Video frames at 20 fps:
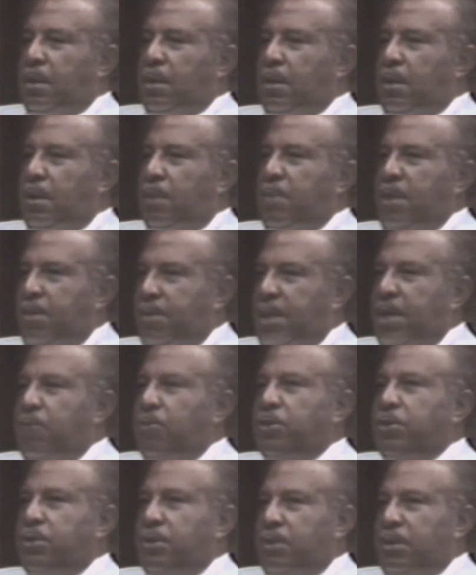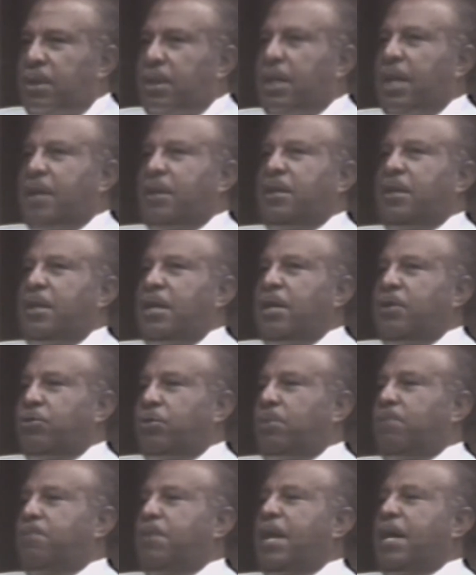Or maybe he was elected interim
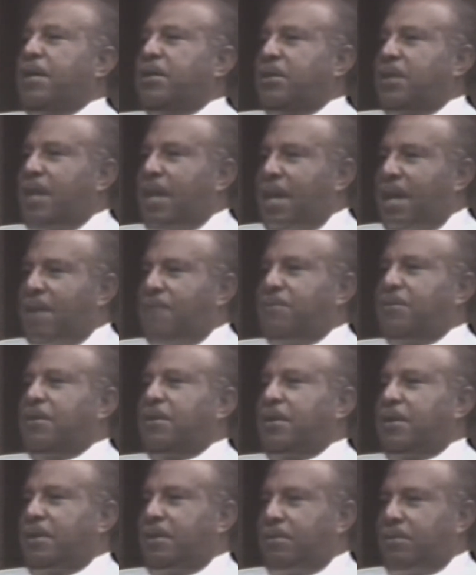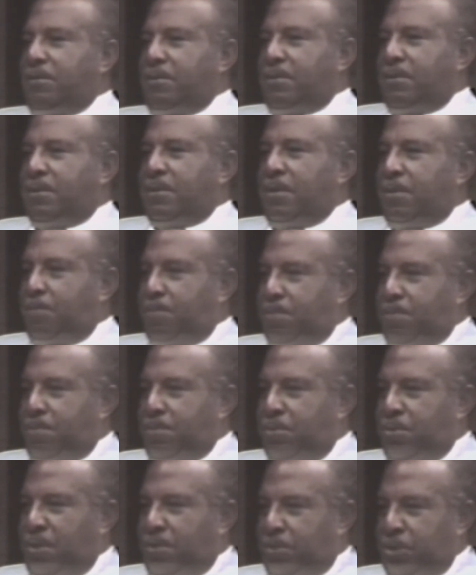pastor after
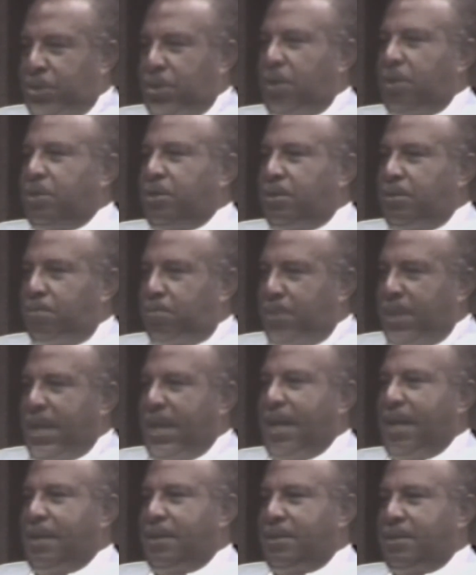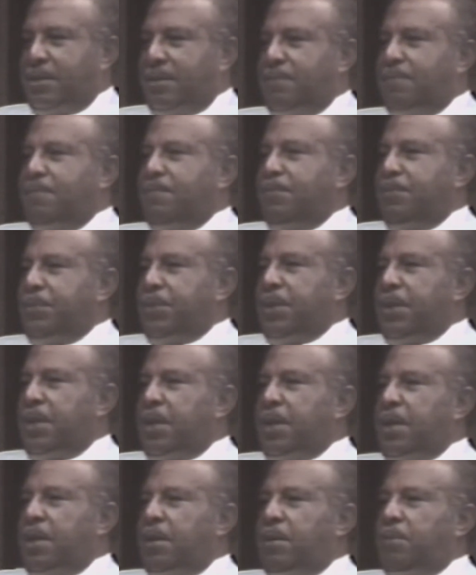Reverend Johnson passed.
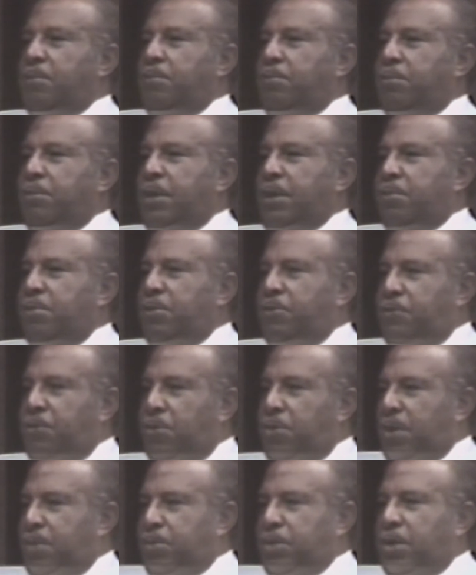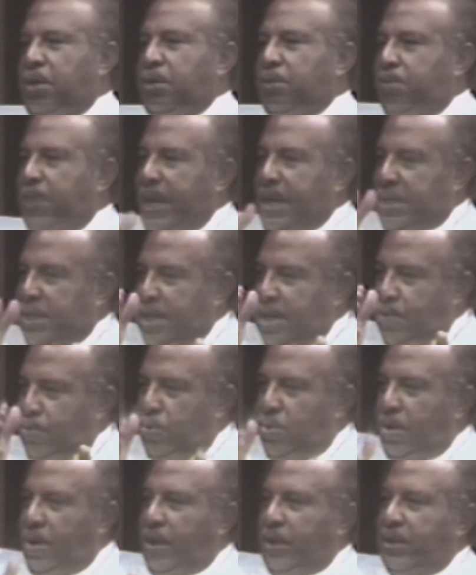But before Reverend Johnson passed, he
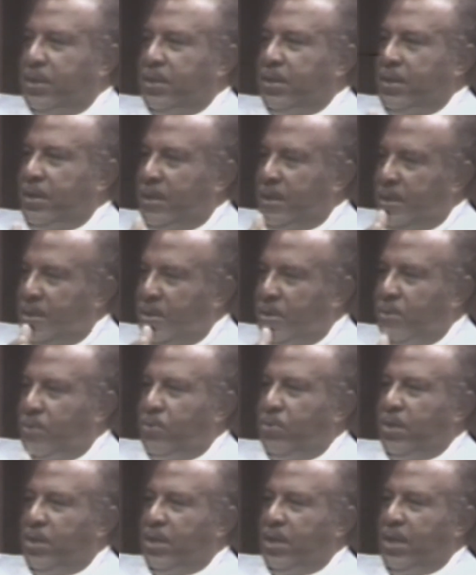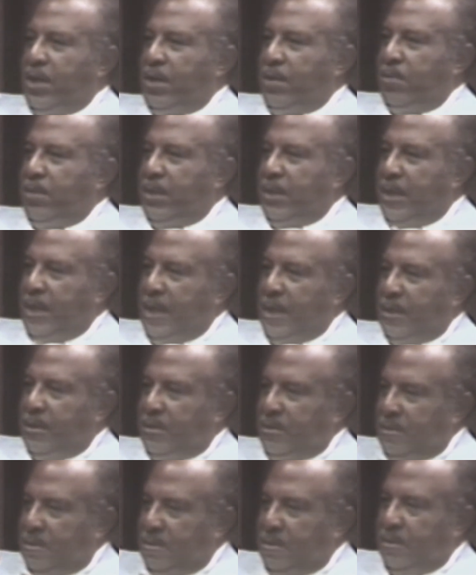worked along with him, and they
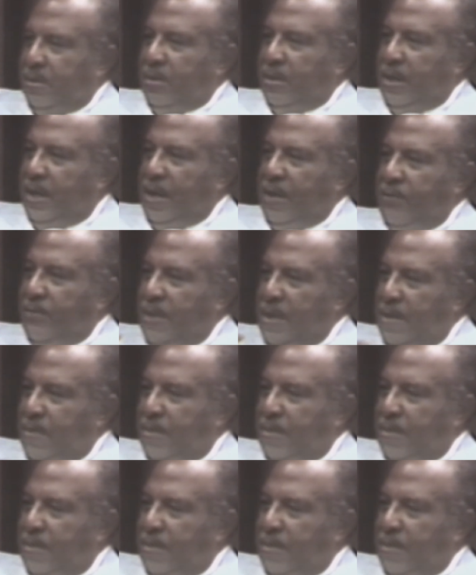took care of him